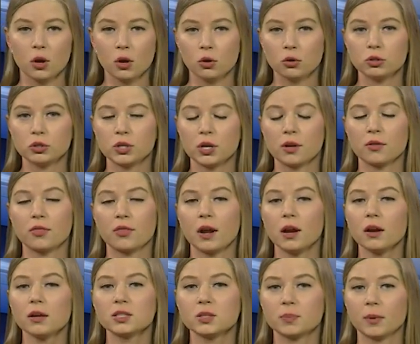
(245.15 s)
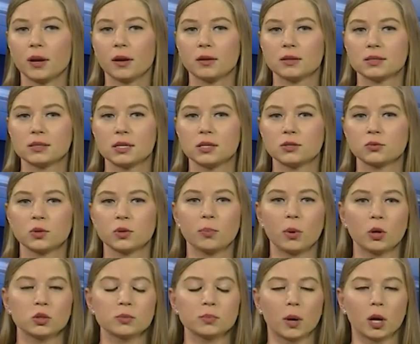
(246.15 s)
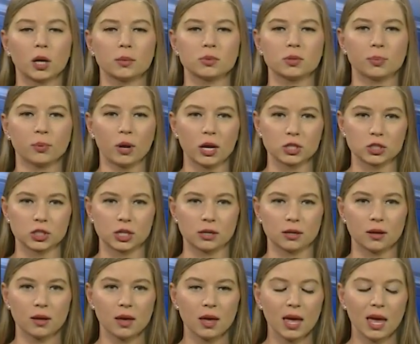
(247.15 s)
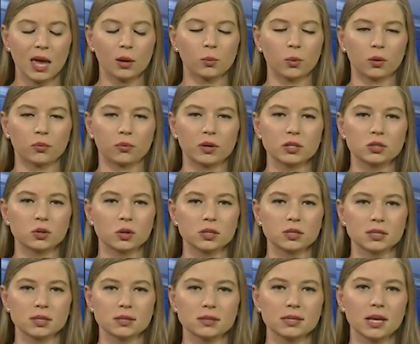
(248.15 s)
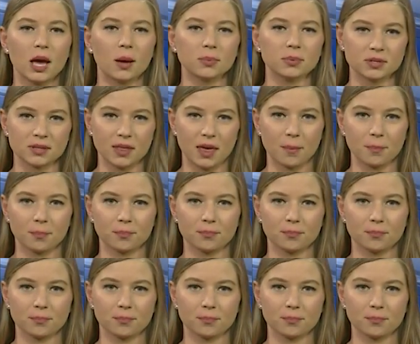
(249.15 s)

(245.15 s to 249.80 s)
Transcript: who shared their experiences with postpartum depression and what resources helped them.